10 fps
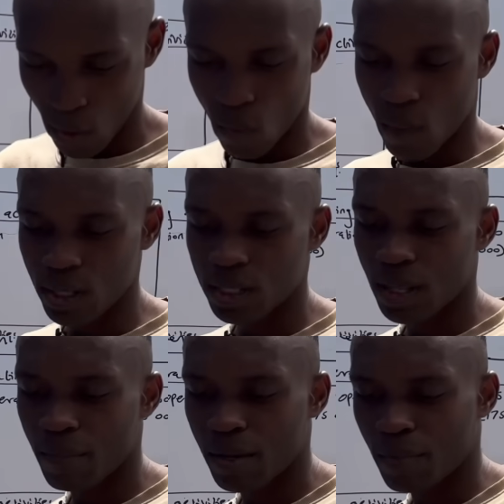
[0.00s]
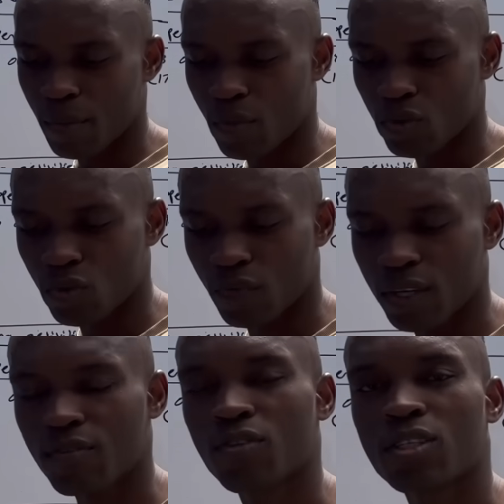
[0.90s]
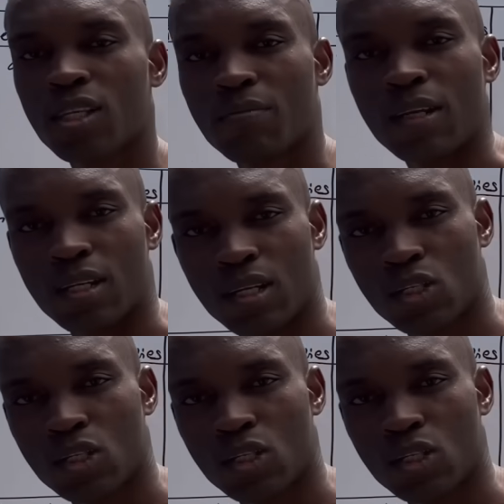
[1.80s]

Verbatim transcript: what is the main purpose of cash flow statement